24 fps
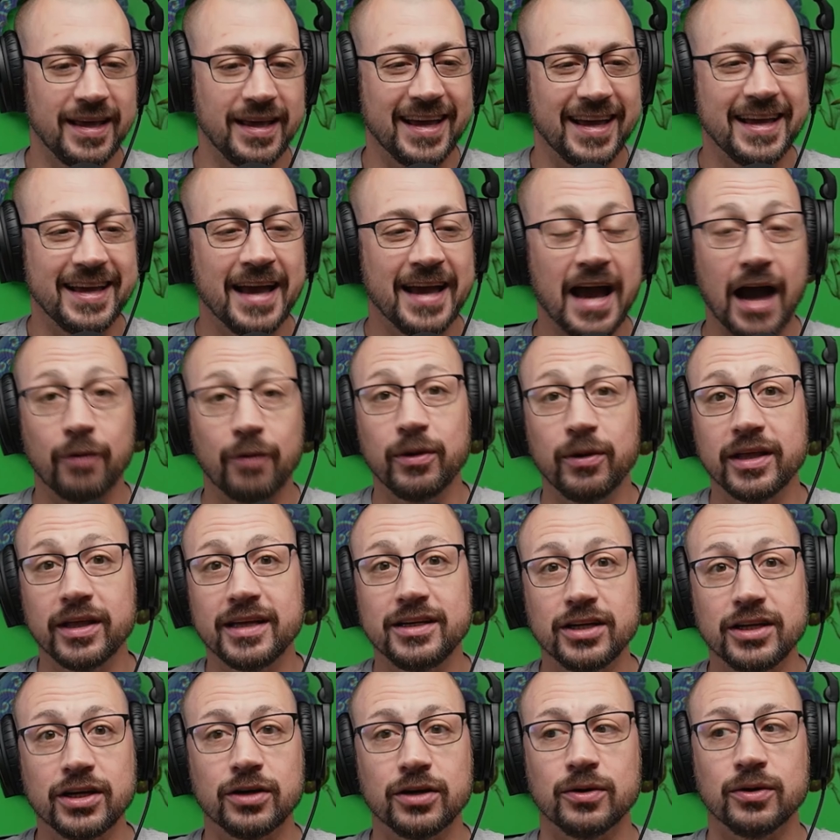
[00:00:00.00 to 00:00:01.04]
I really
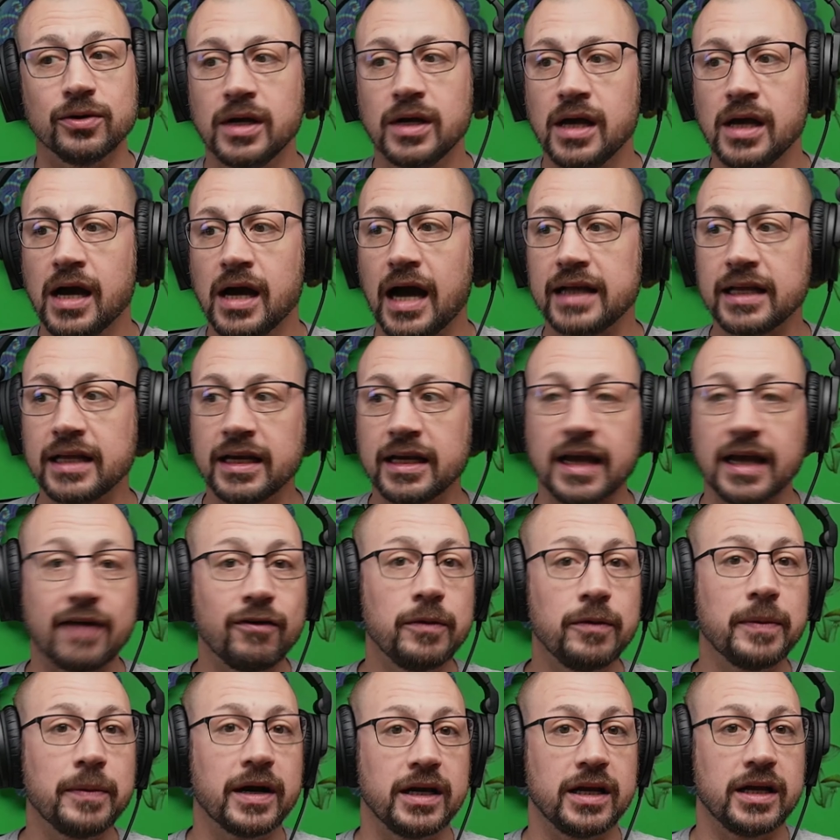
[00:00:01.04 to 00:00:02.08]
do. I think
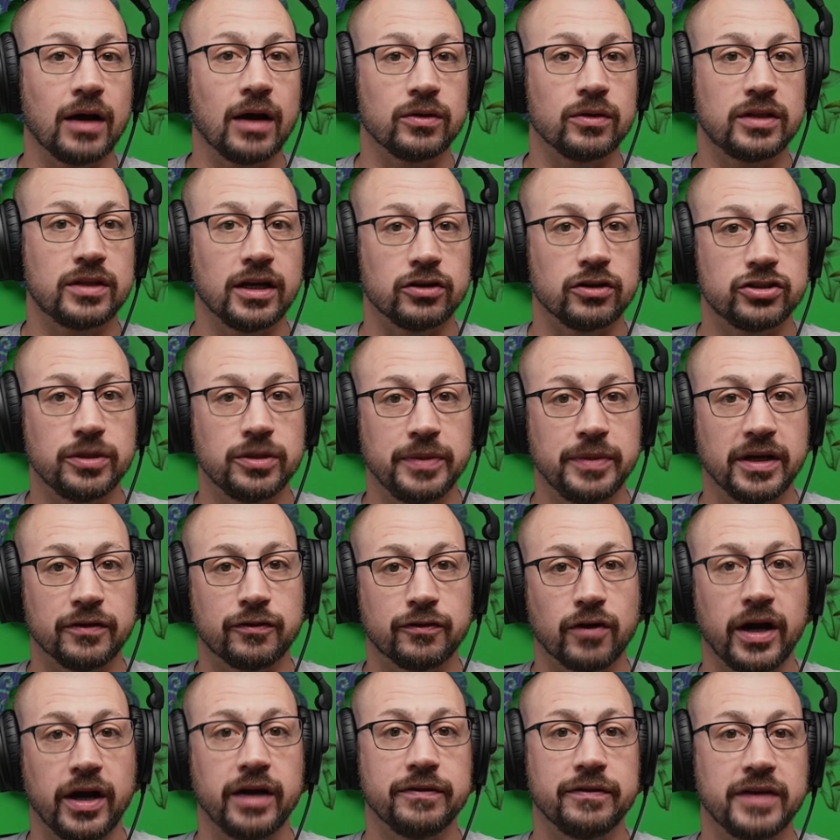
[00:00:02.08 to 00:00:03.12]
everybody out there should be
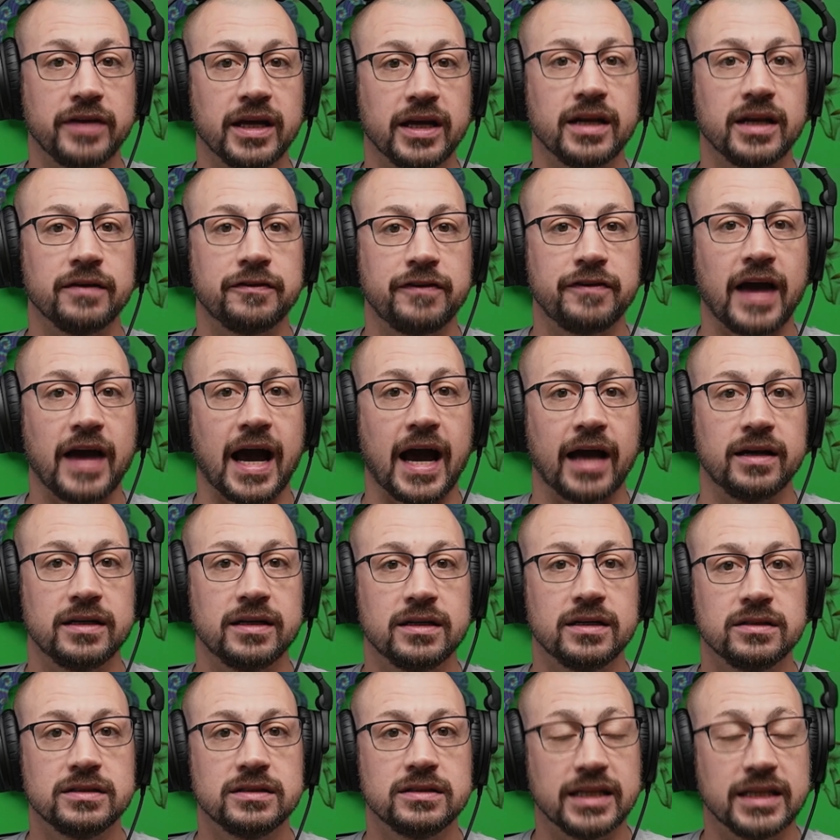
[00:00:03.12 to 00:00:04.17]
afraid of getting fat
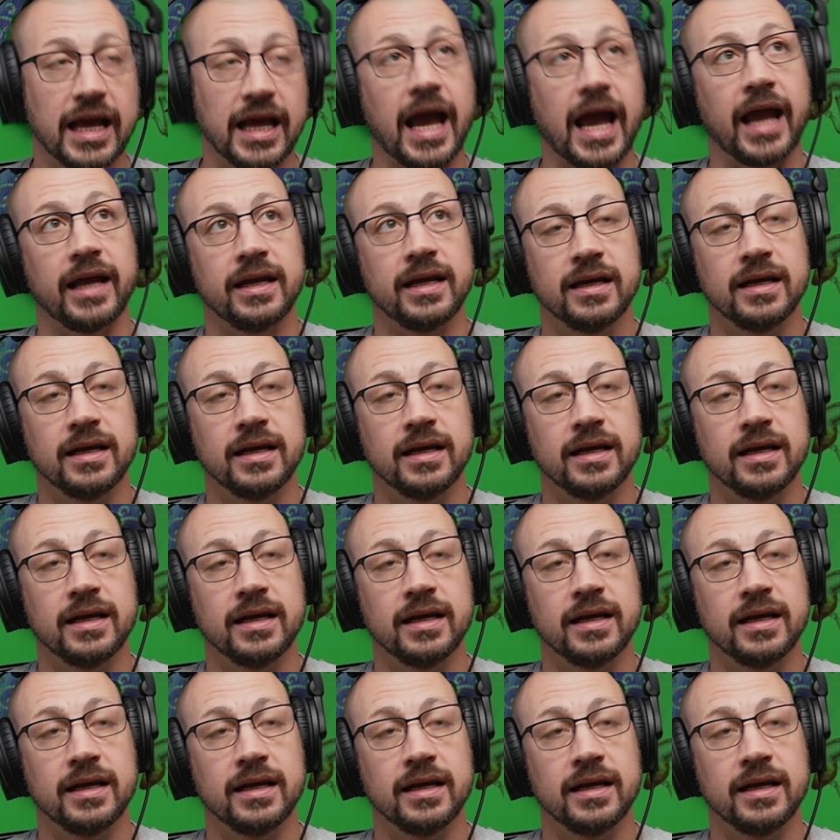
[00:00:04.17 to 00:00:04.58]
today.